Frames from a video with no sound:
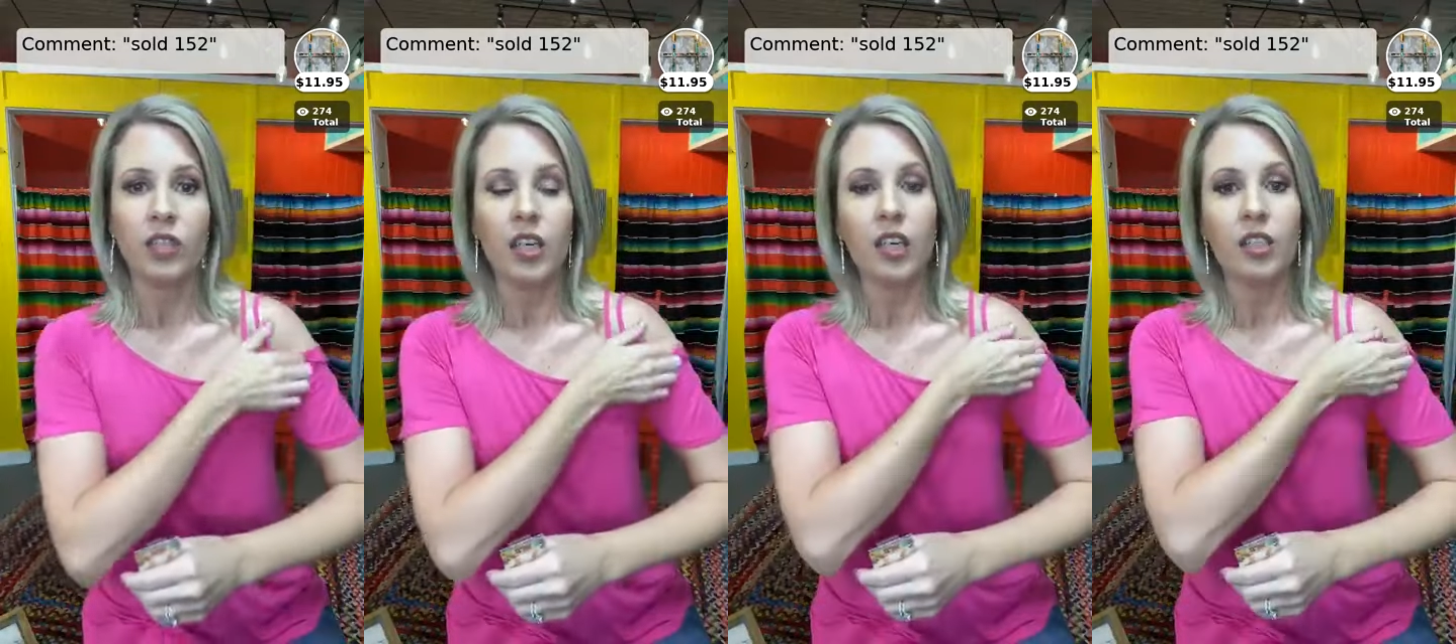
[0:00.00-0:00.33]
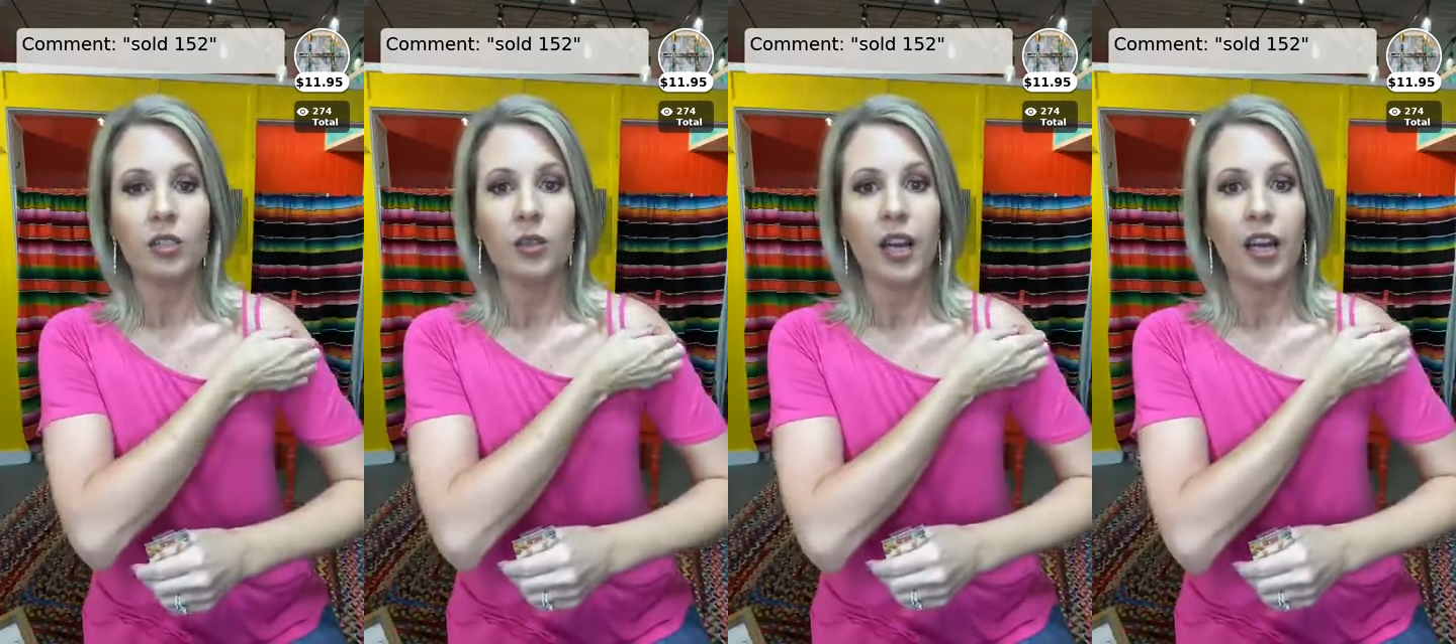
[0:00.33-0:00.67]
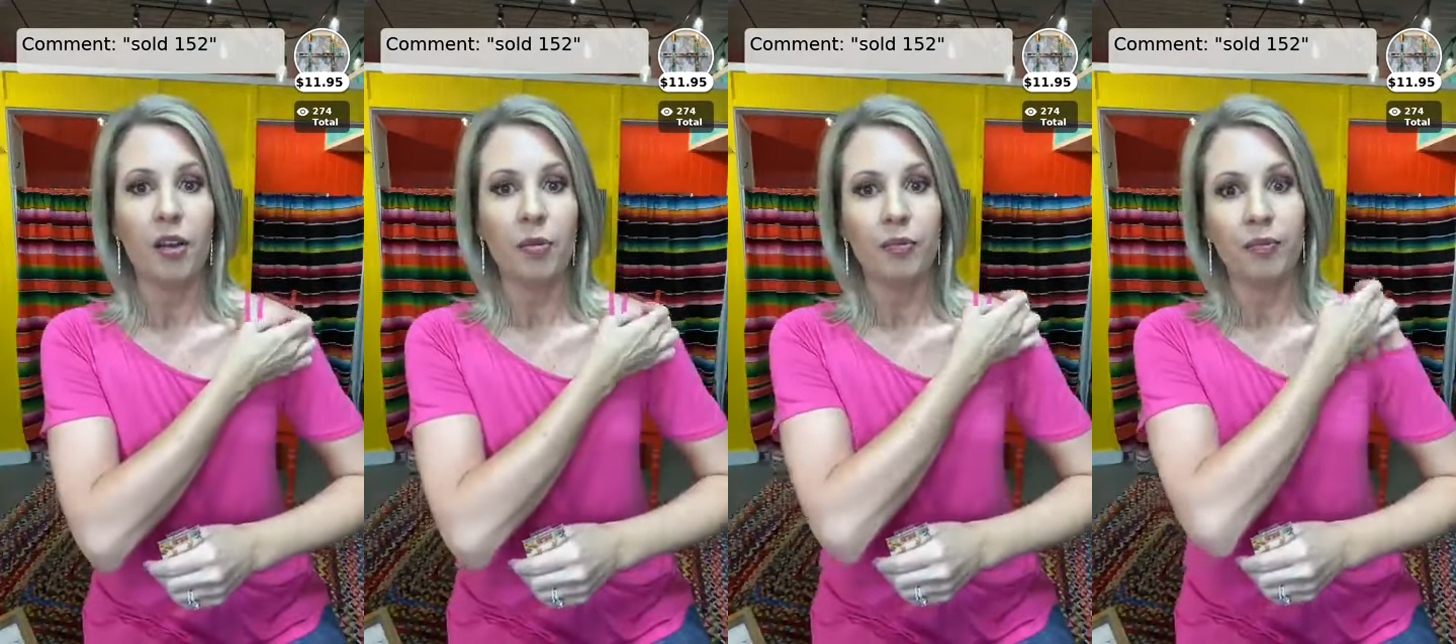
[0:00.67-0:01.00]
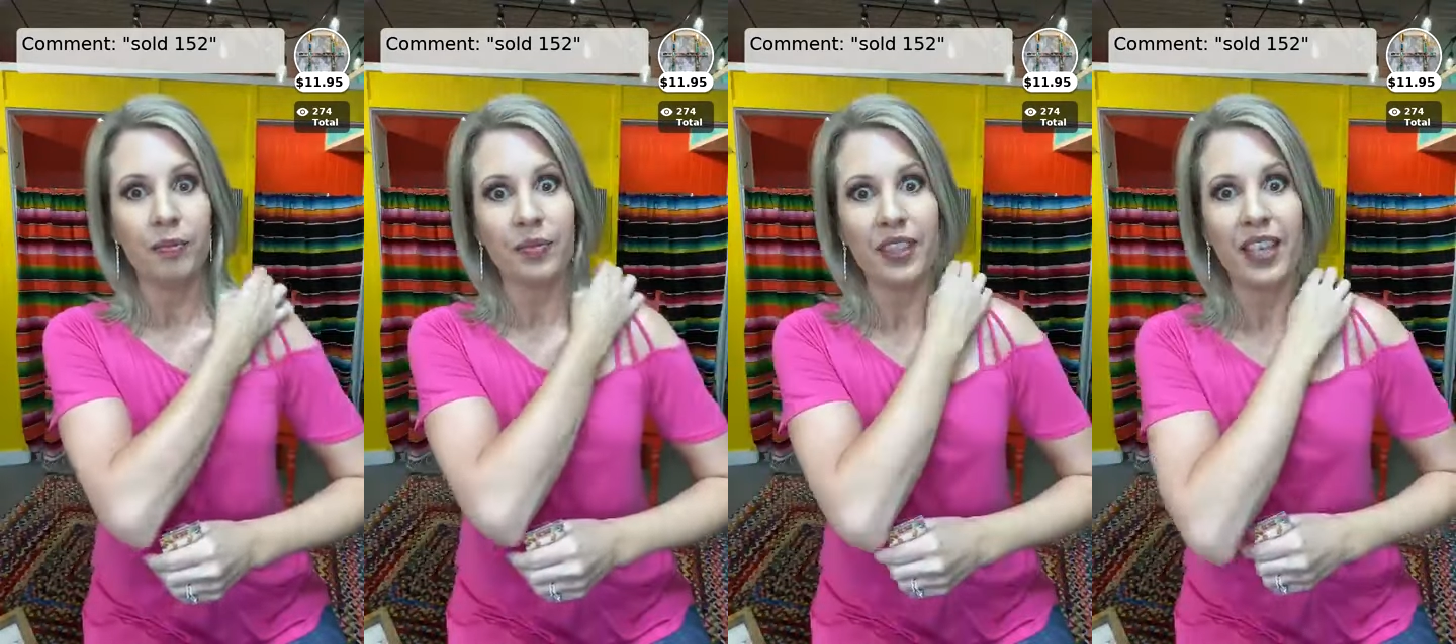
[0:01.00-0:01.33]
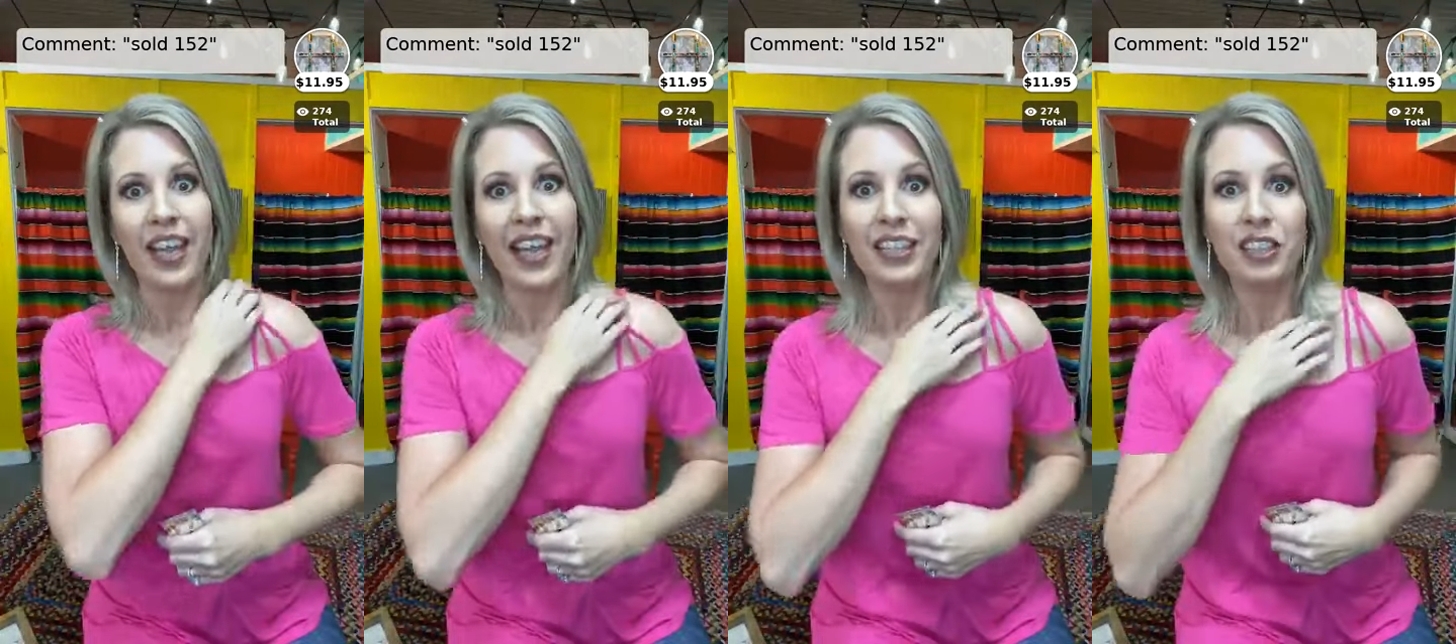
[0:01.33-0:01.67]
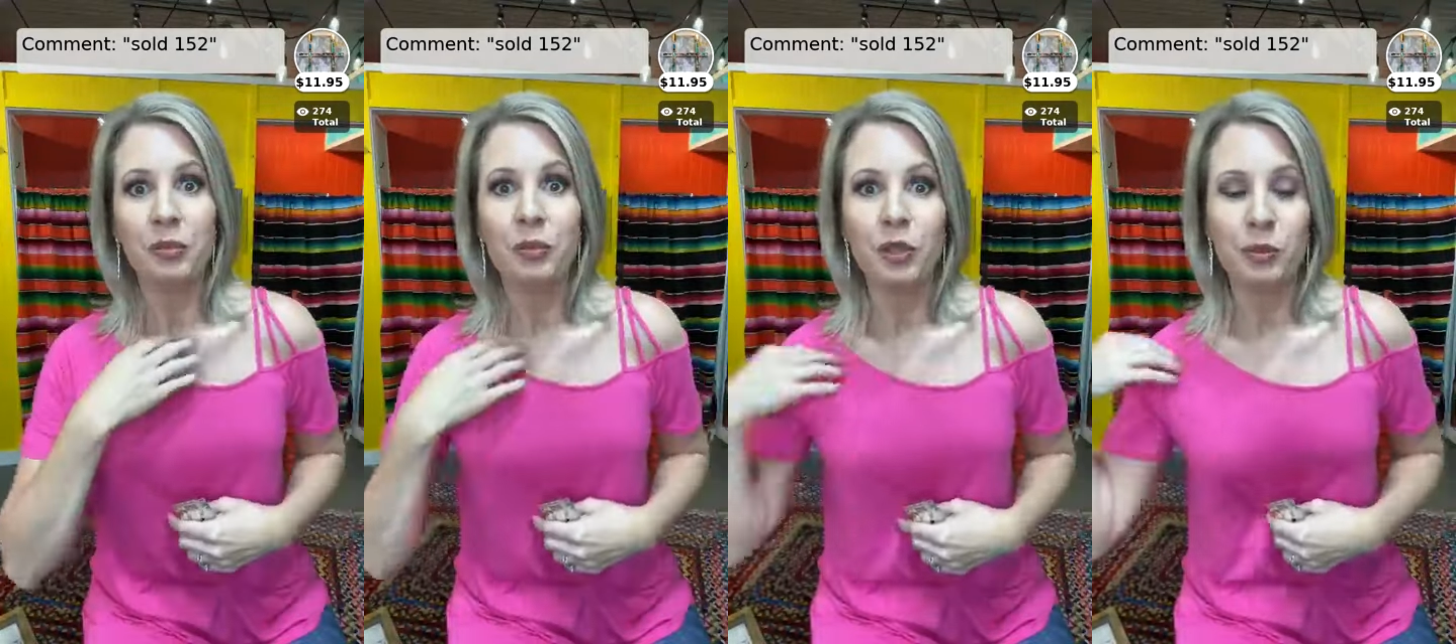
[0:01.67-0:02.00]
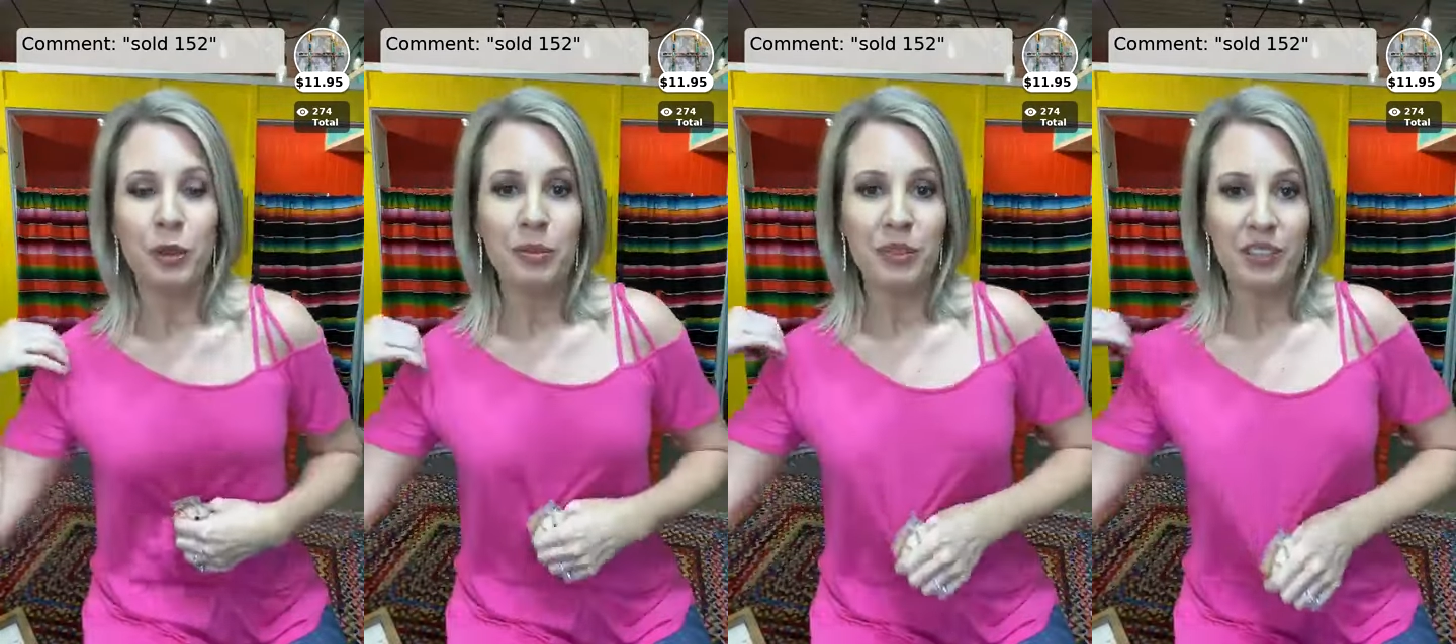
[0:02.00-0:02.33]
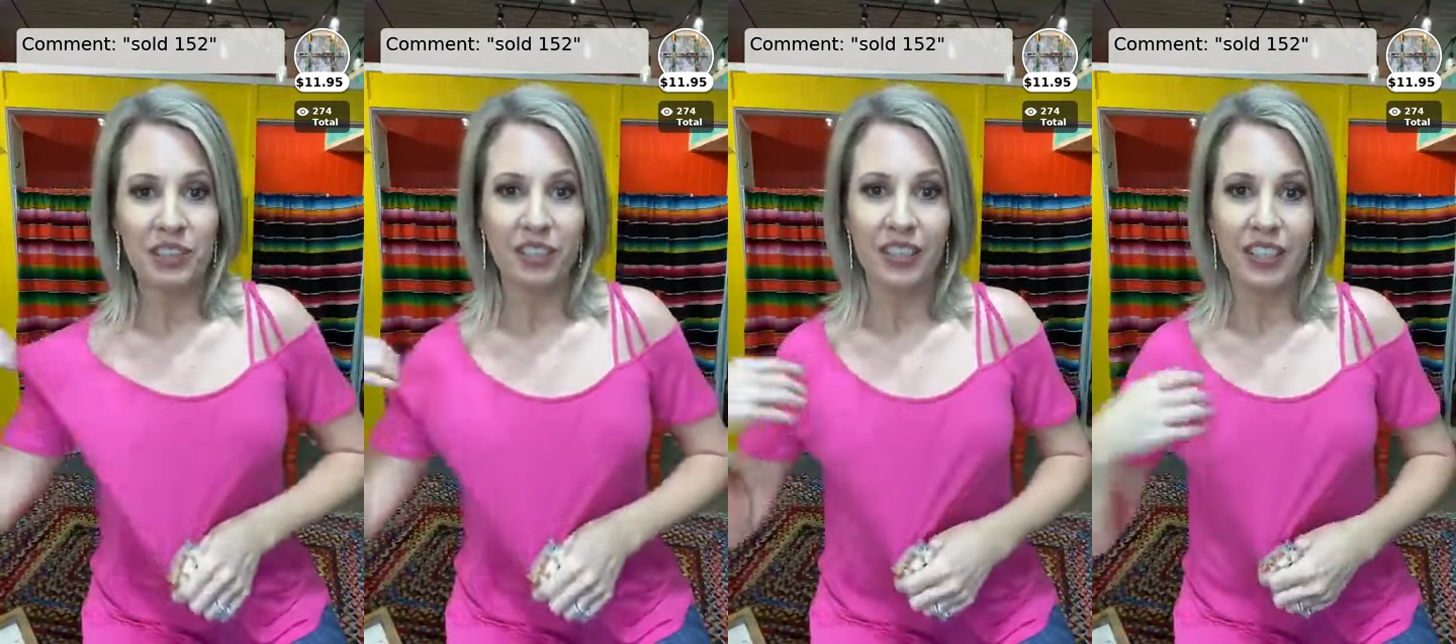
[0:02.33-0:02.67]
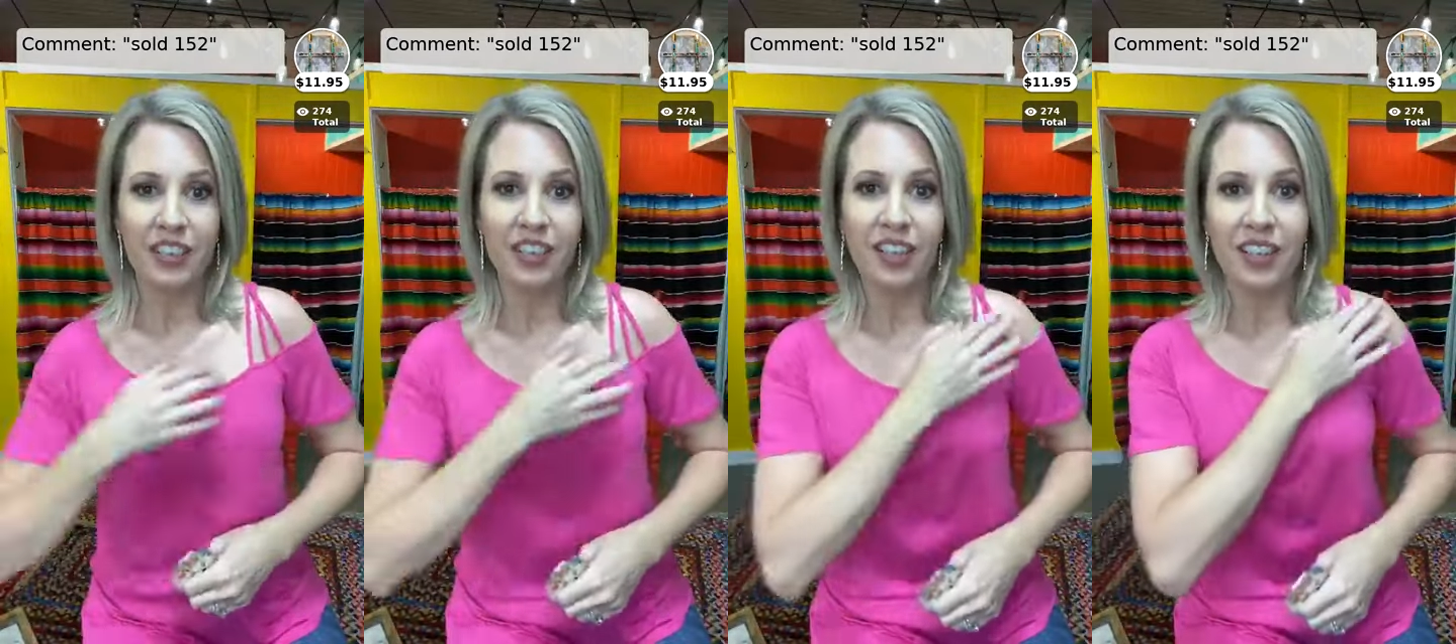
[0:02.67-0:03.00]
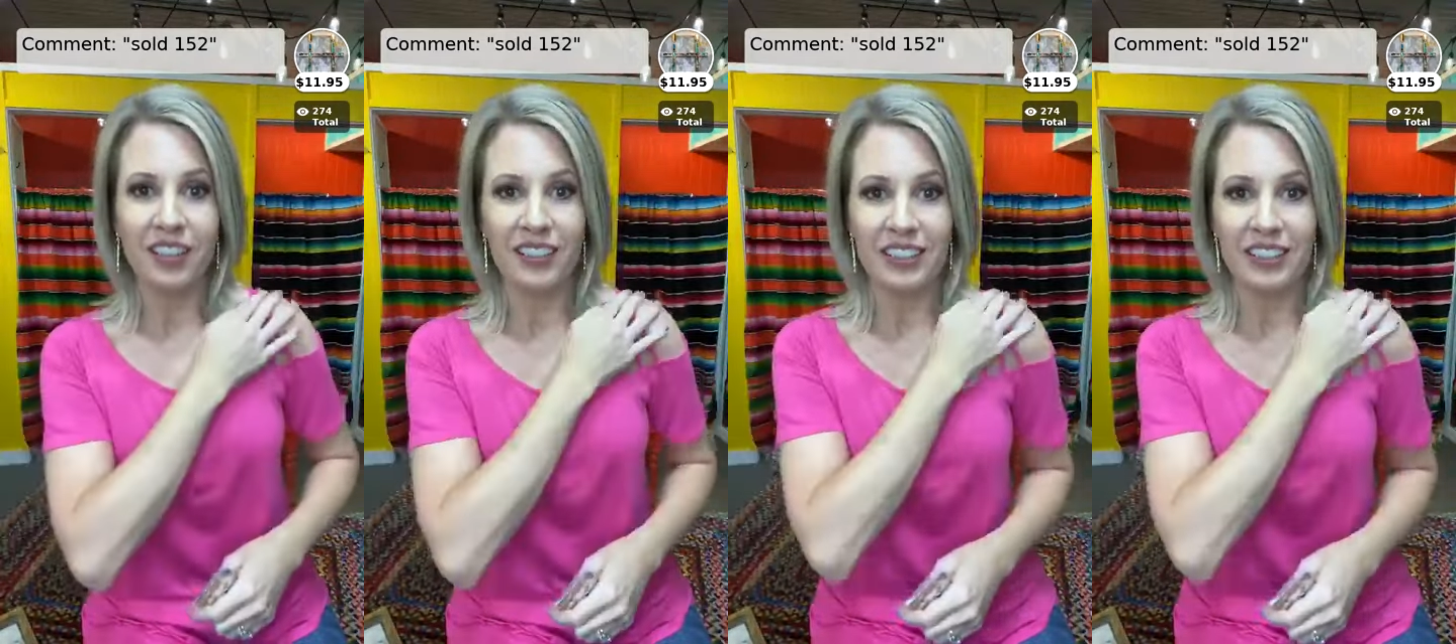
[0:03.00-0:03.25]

Oh, um, actually most people, sorry y'all,